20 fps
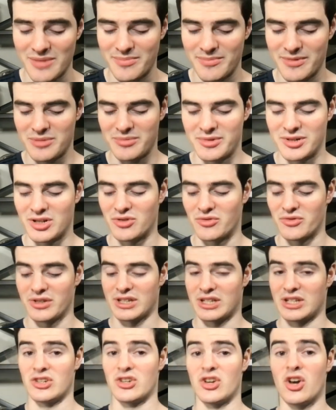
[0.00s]
me. We don't
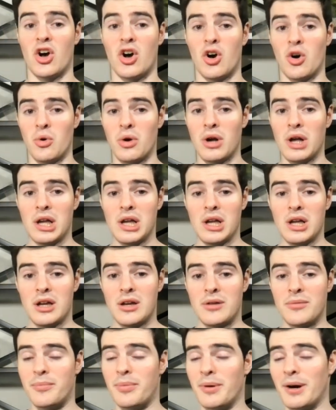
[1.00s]
really know,
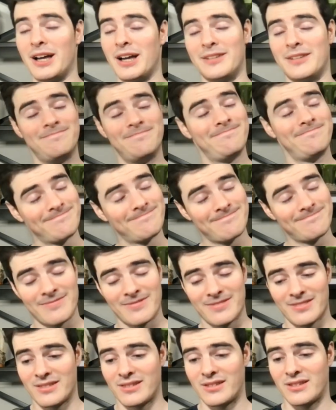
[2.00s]
but
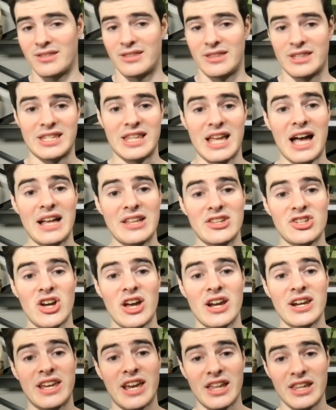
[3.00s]
it's not
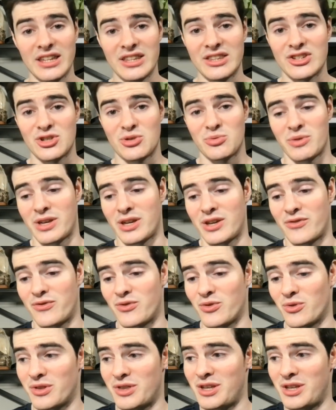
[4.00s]
John Kelly this week
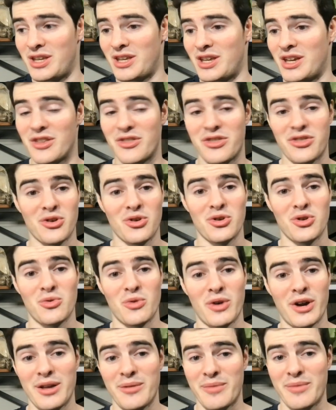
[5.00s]
for the third
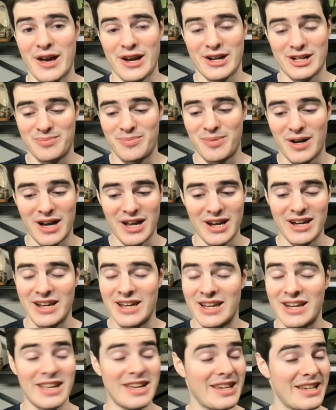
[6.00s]
running back spot.
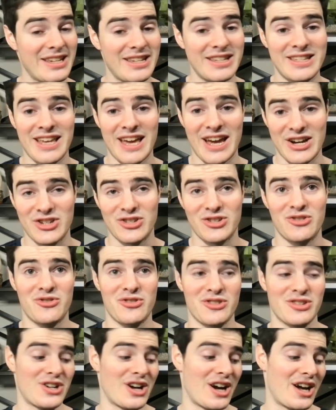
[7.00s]
It is actually
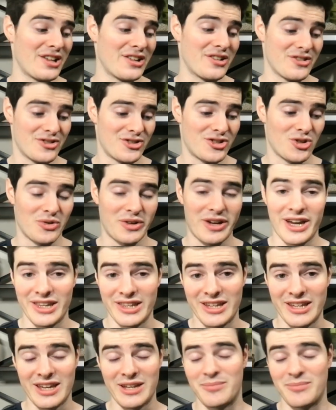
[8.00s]
Chris Collier. So
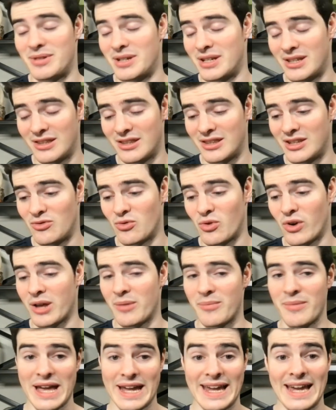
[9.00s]
Kelly had been the
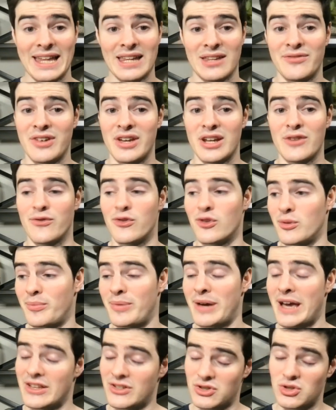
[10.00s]
running back elevated for the
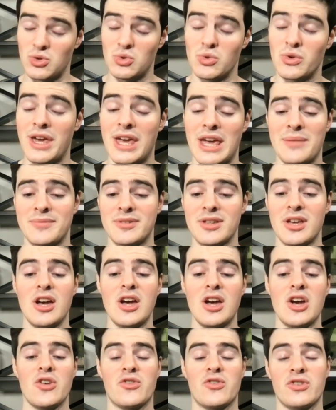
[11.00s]
past two games.
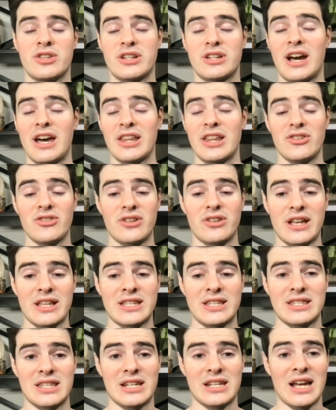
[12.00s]
Chris Collier
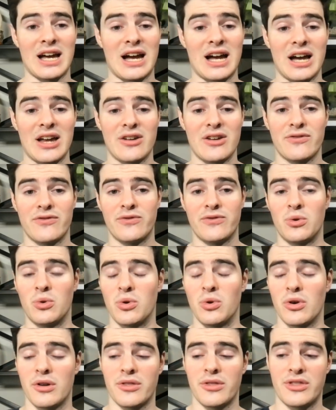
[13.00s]
gets the nod
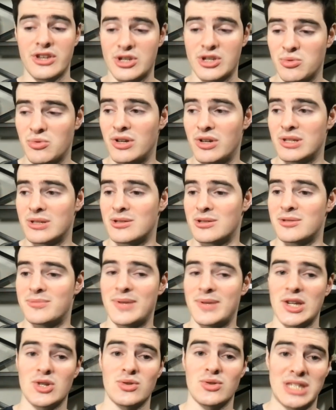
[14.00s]
for this one, some
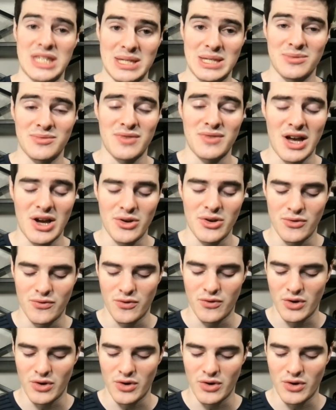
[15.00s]
special teams value for